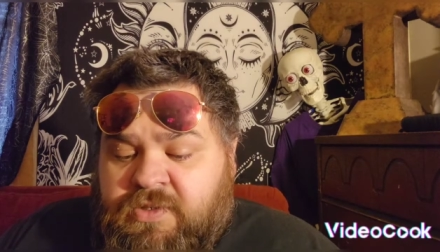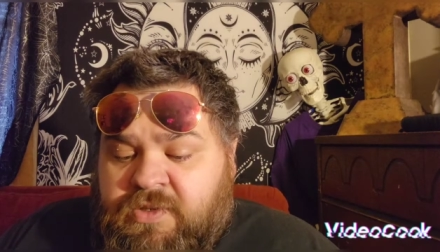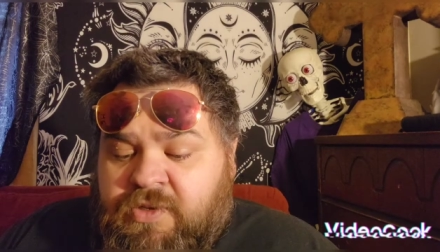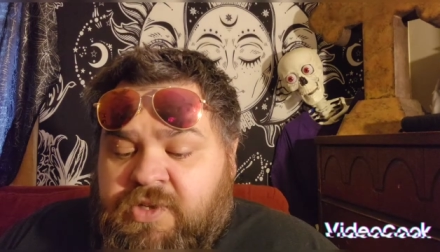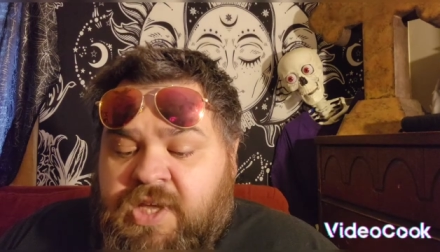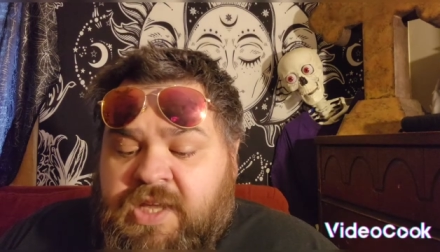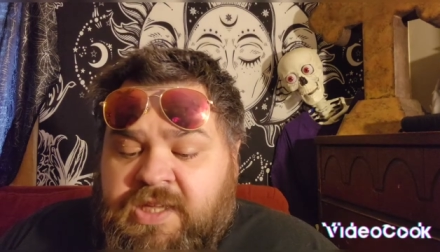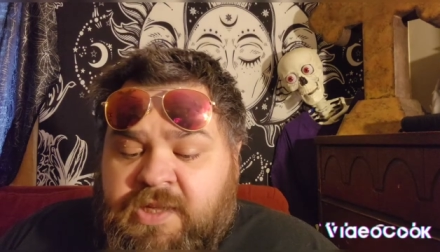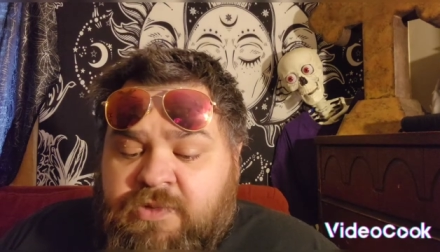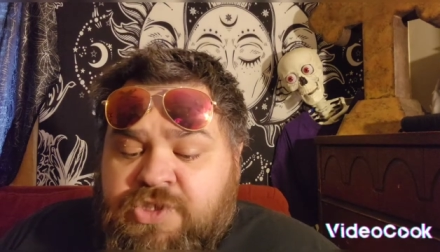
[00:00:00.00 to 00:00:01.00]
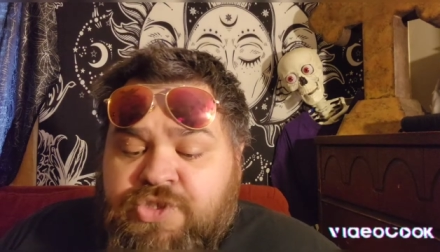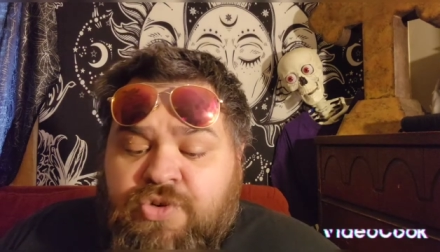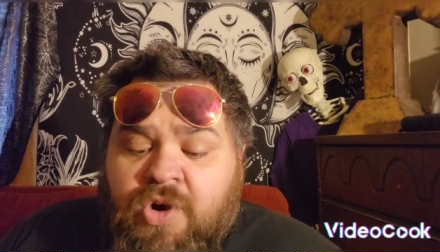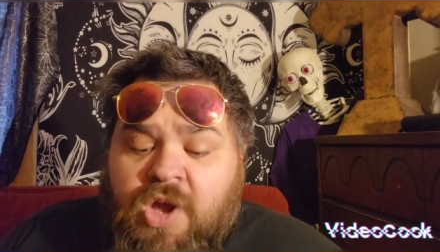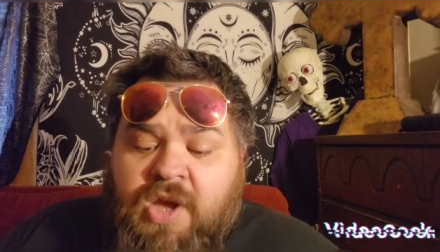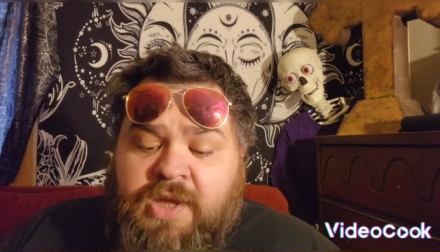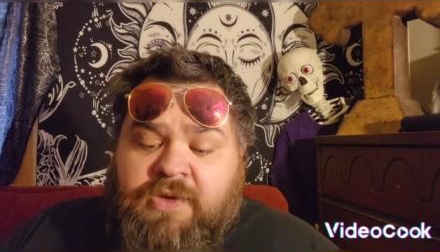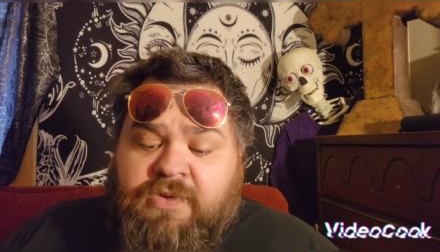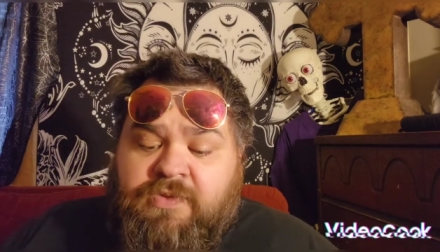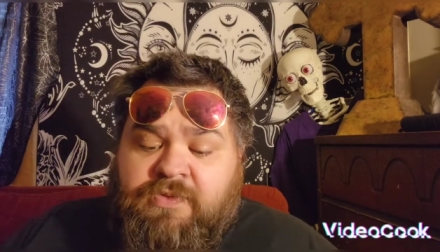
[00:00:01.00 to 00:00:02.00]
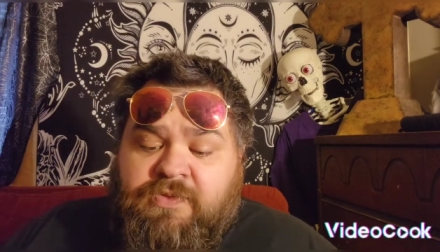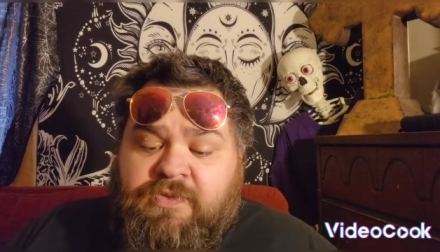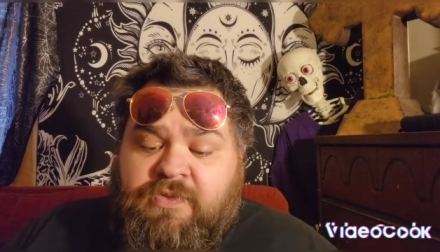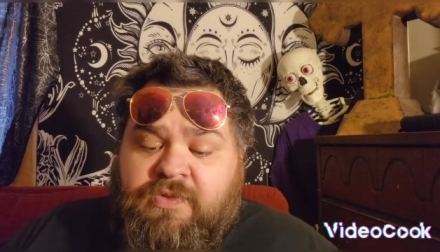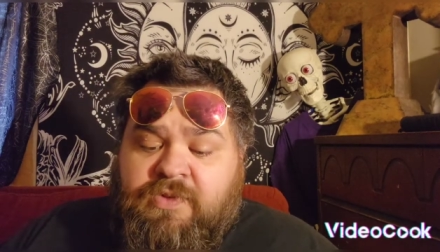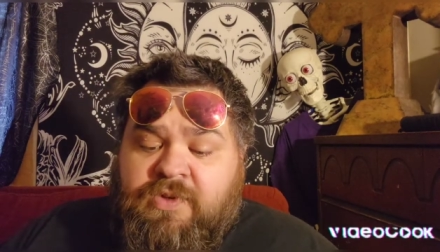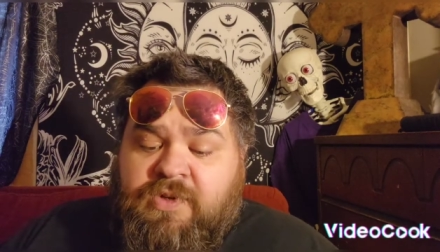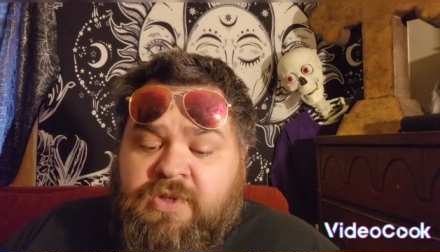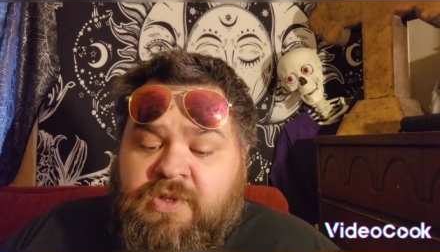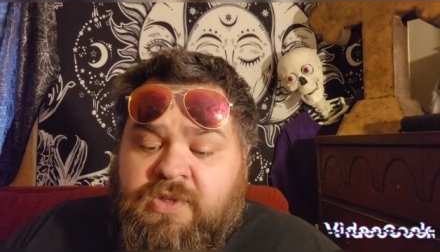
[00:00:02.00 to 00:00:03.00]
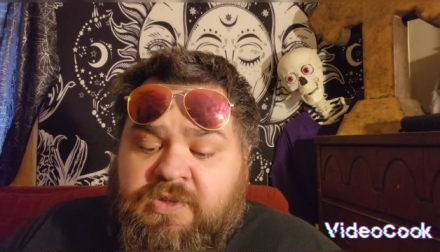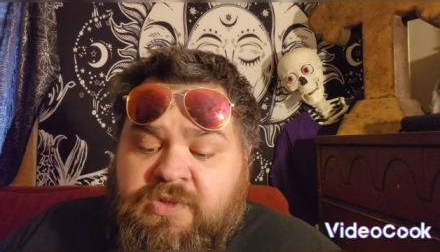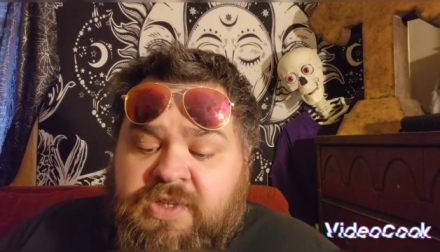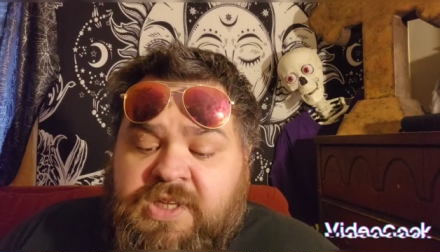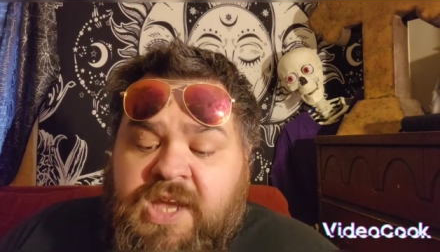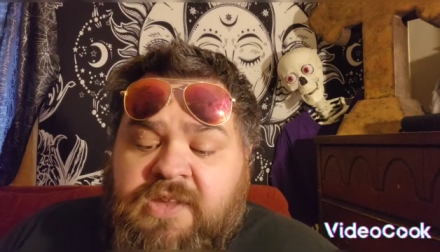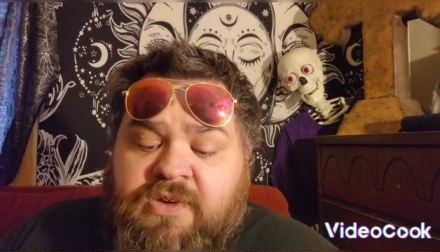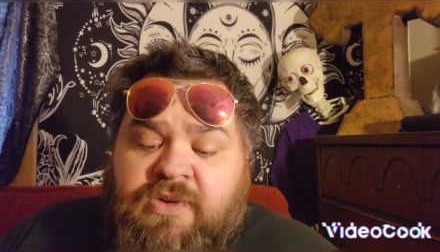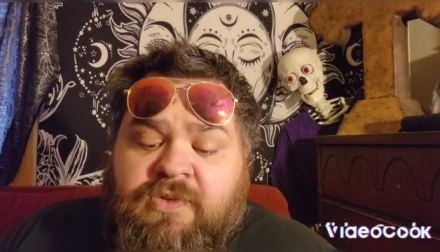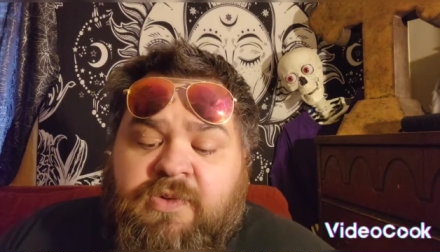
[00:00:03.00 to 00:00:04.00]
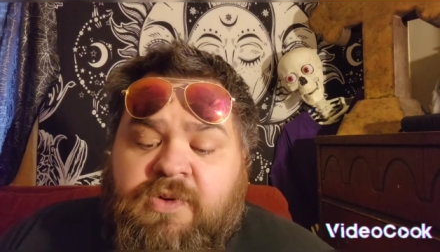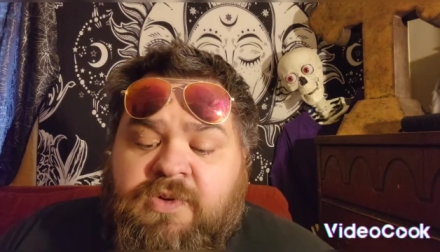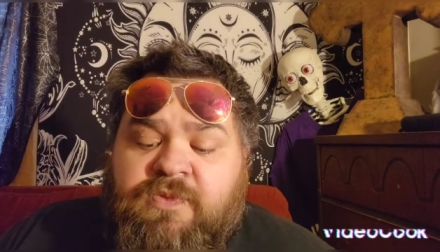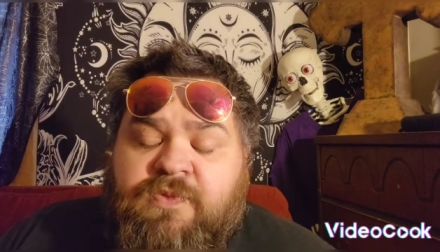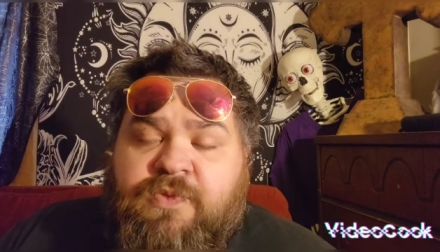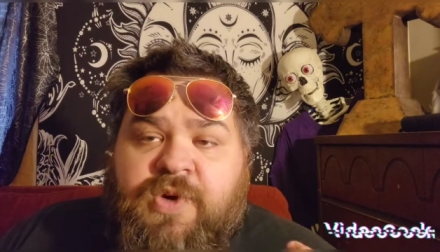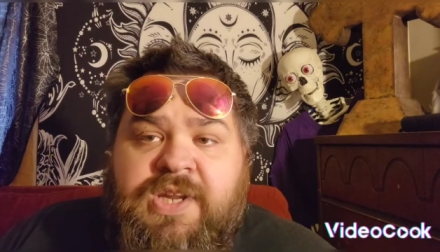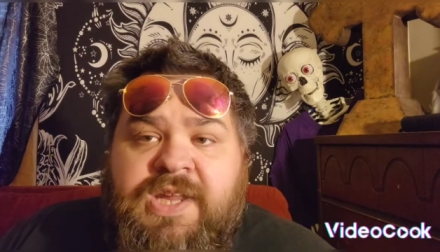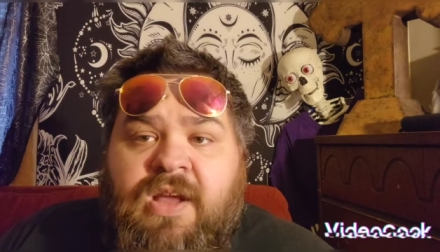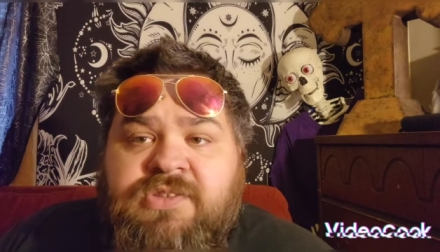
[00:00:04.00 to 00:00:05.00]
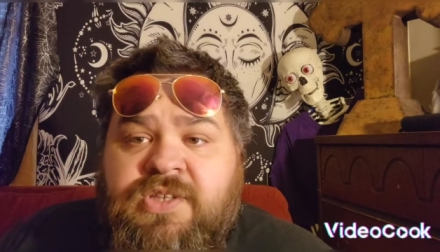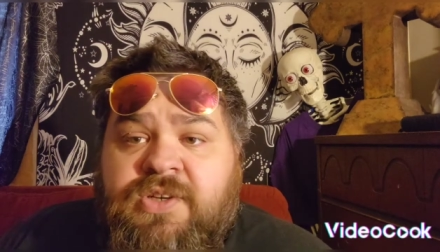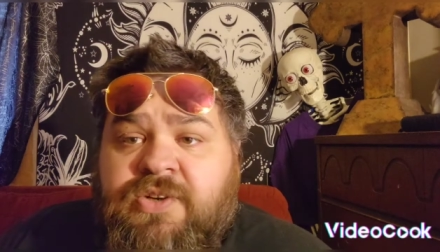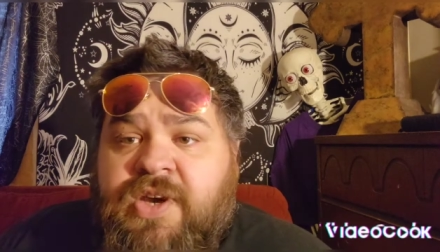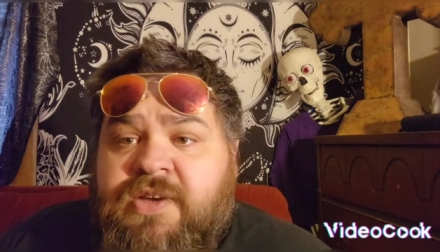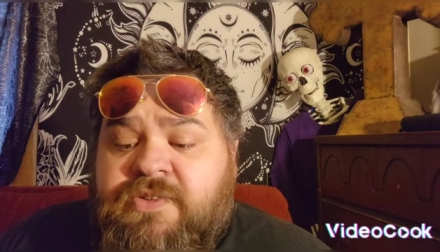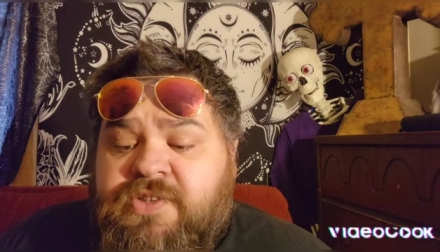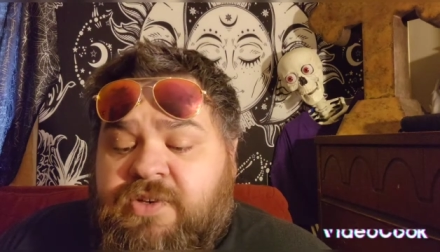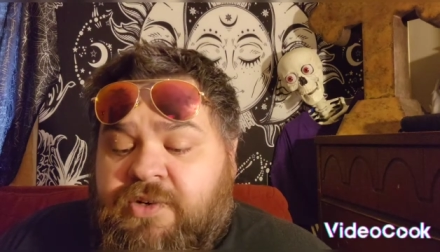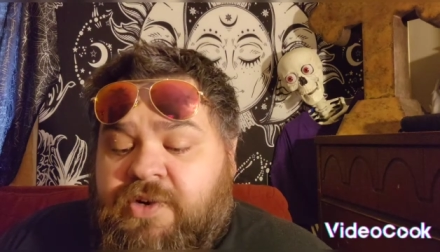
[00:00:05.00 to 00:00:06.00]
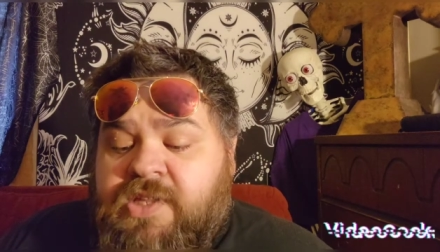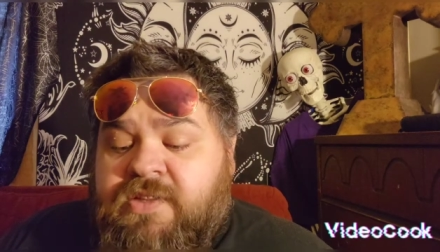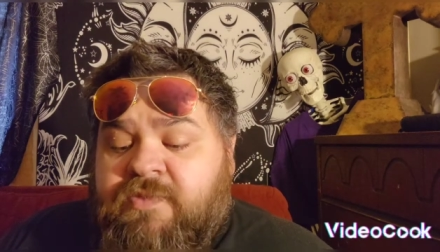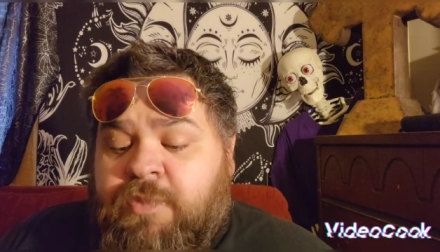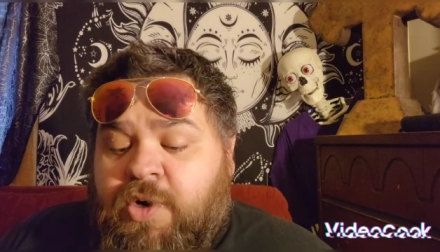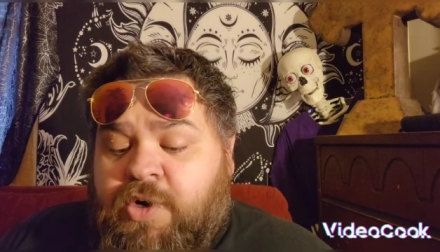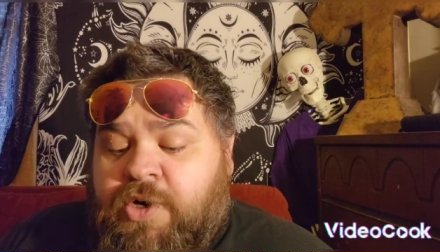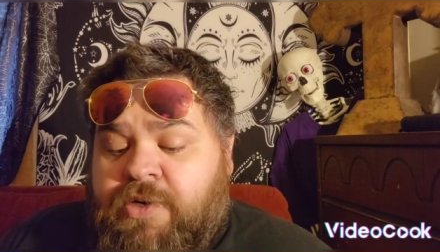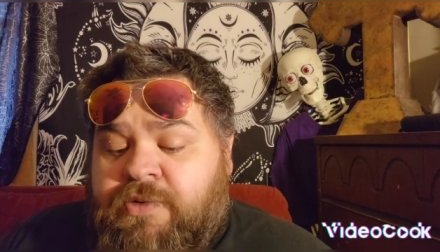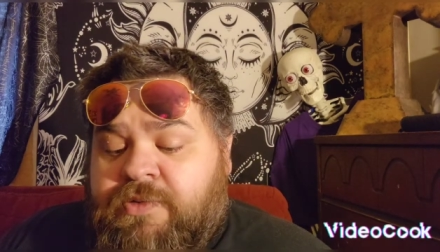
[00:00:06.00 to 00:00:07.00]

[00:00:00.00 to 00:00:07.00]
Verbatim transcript: Okay, he was tried together three counts of aggressive murder.